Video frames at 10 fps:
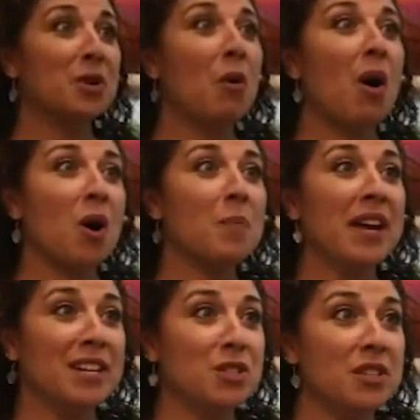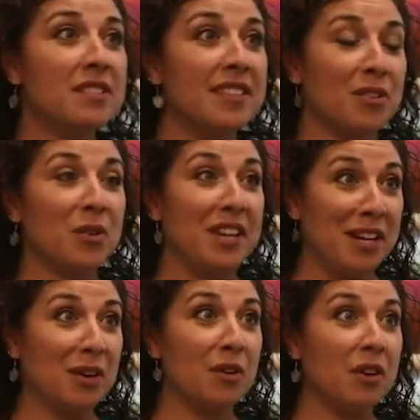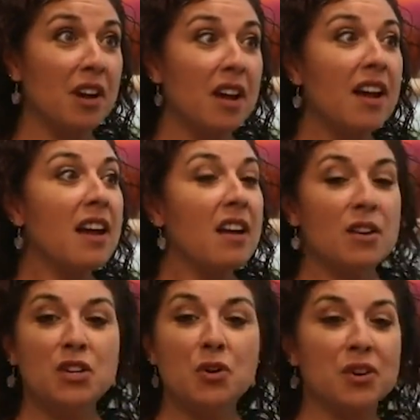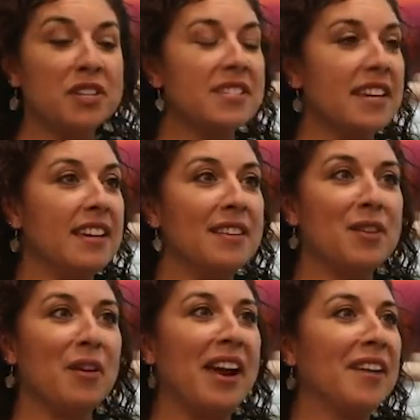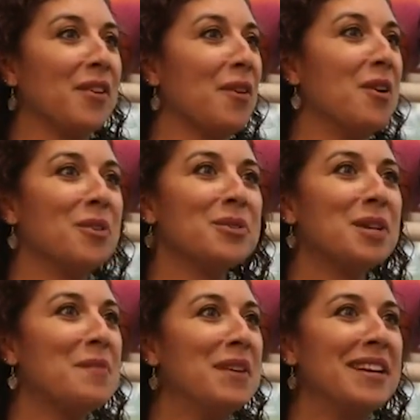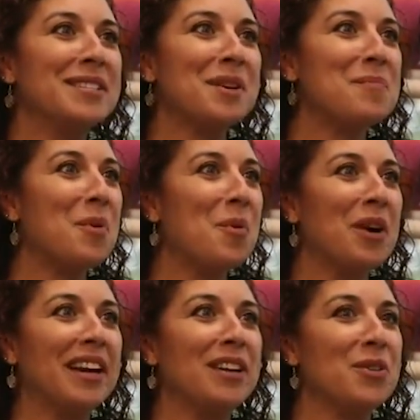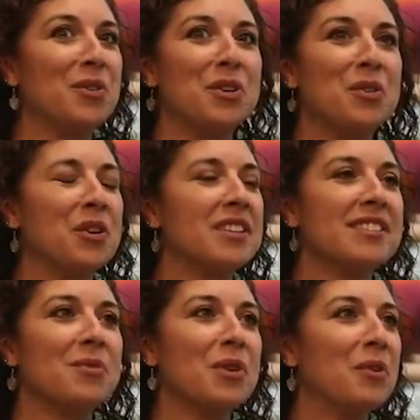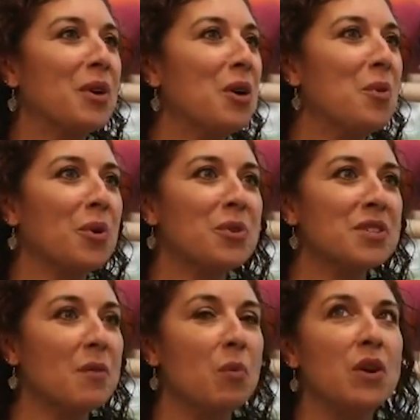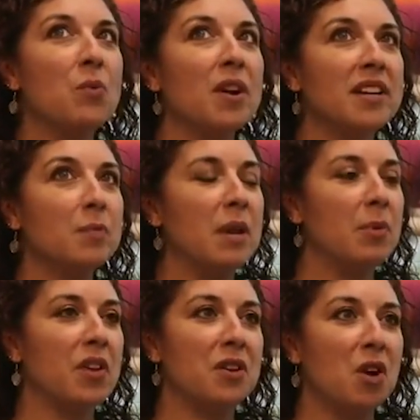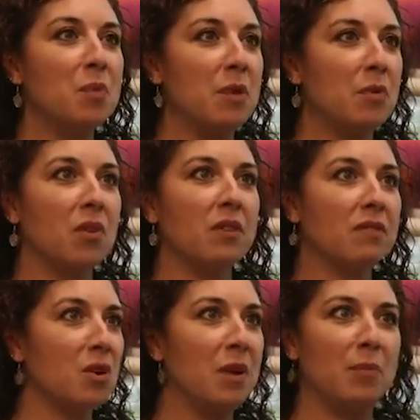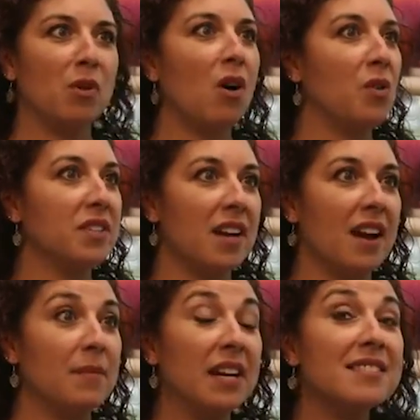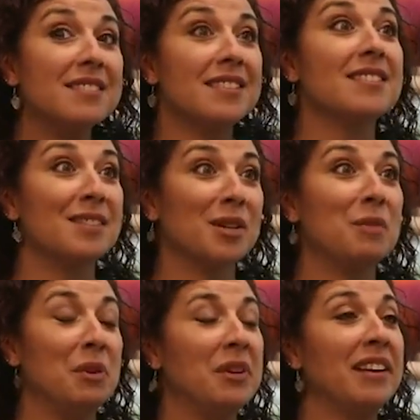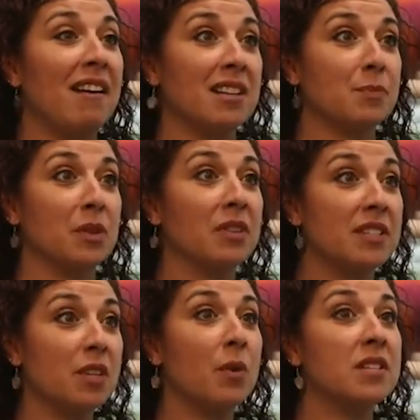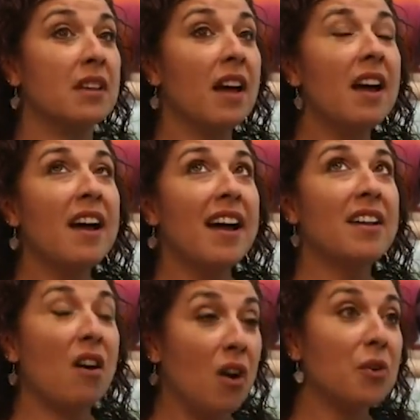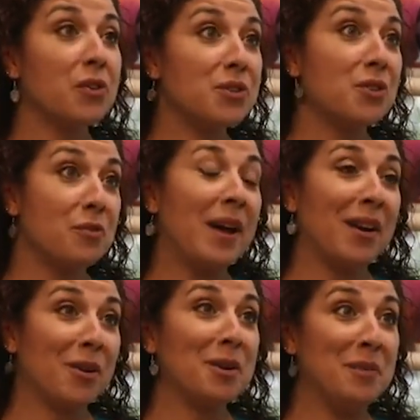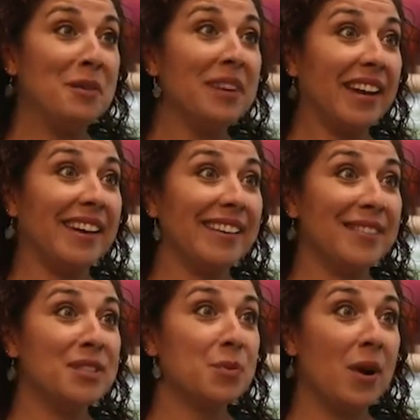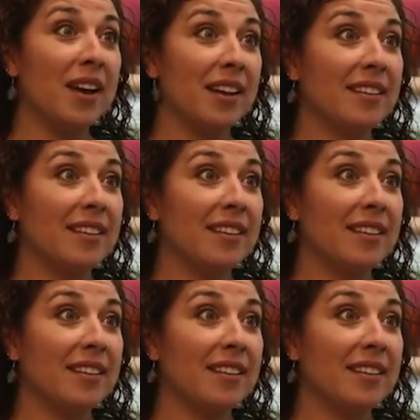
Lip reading: So our patients that are here, you're going to see their uncles come in at some point. You're going to see one of their coworkers come in. We run into people that know people all the time because this is a community hospital. And so it's an honor to serve back our community in this way.